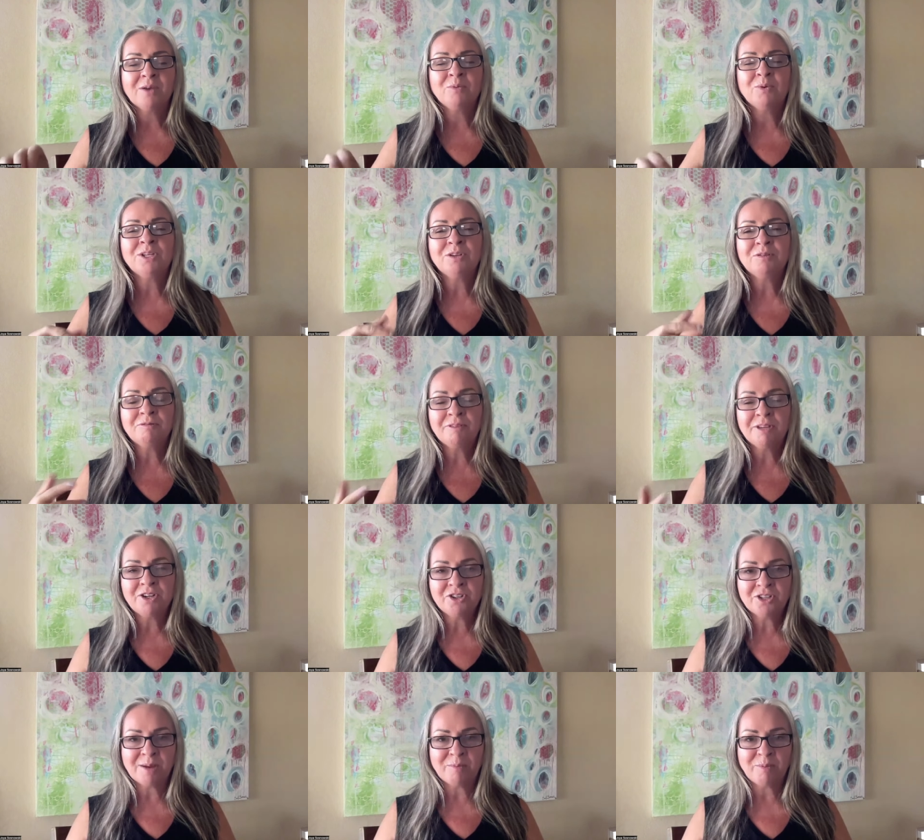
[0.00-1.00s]
And when you
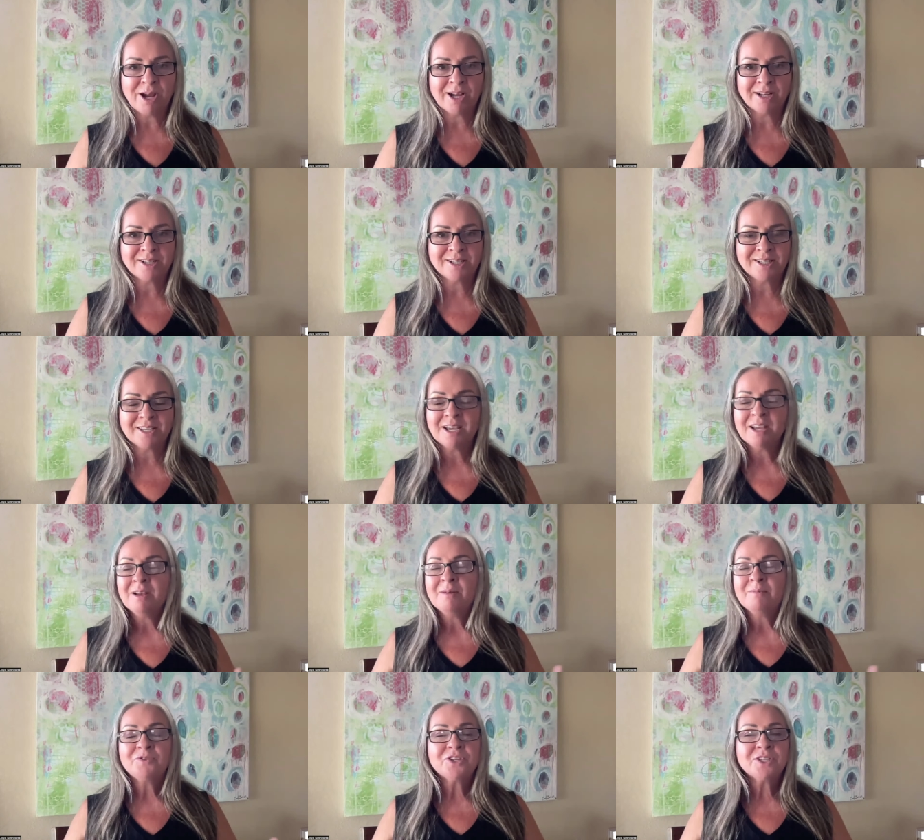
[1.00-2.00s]
finish that practice,
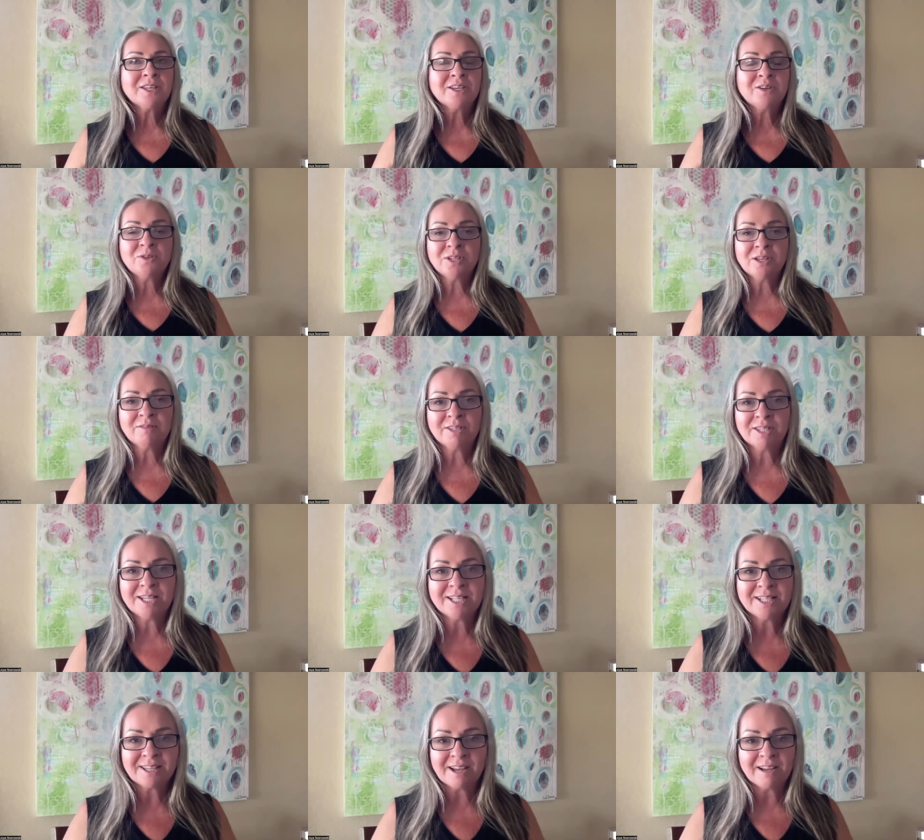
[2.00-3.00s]
just let yourself
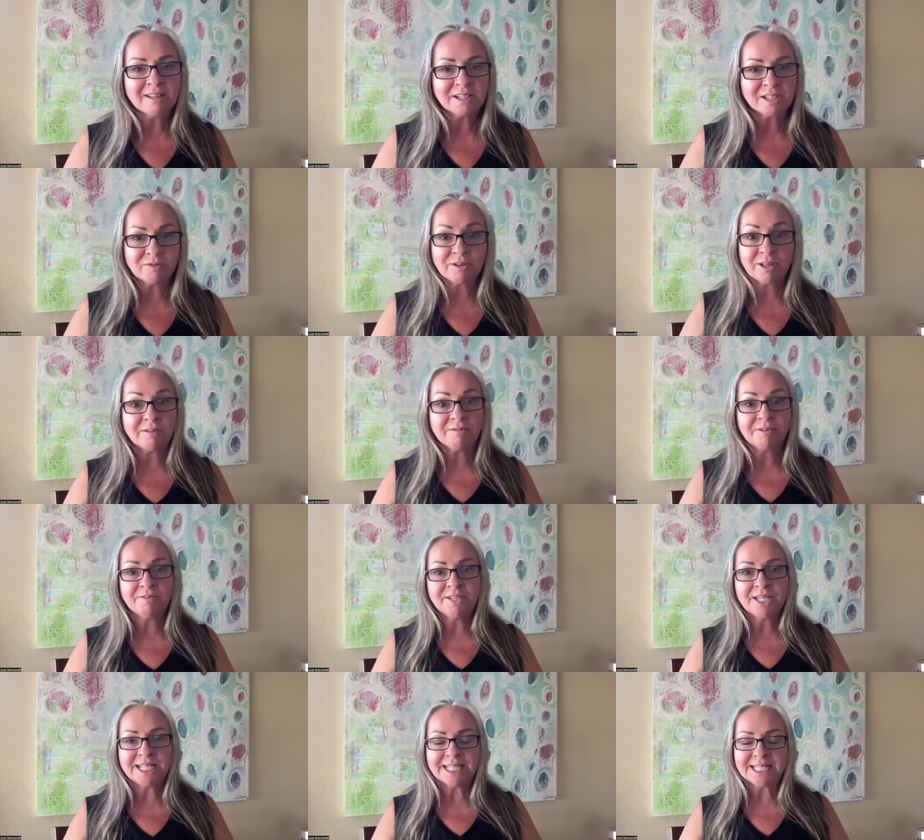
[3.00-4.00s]
sit in silence for like
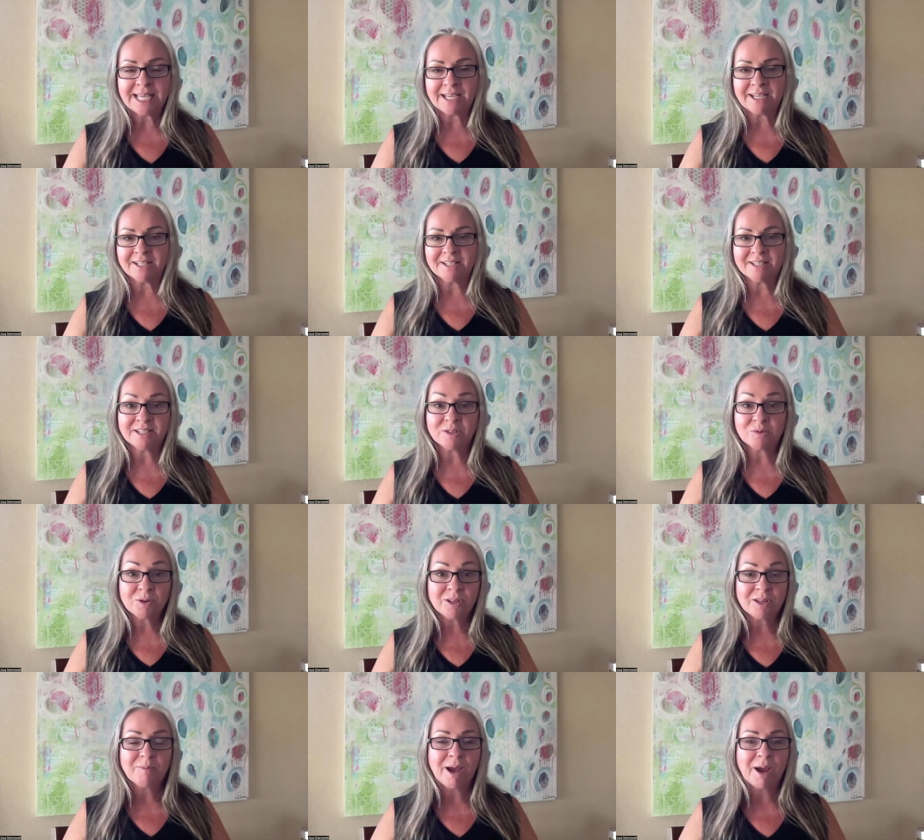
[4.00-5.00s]
15 seconds. It's
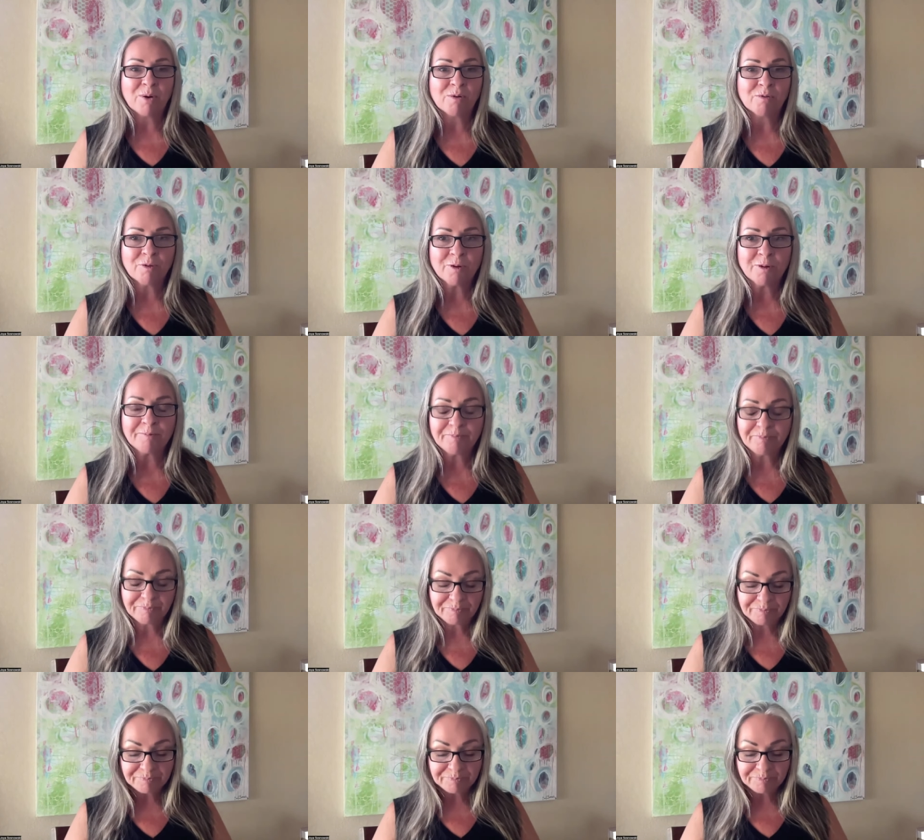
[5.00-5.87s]
really powerful.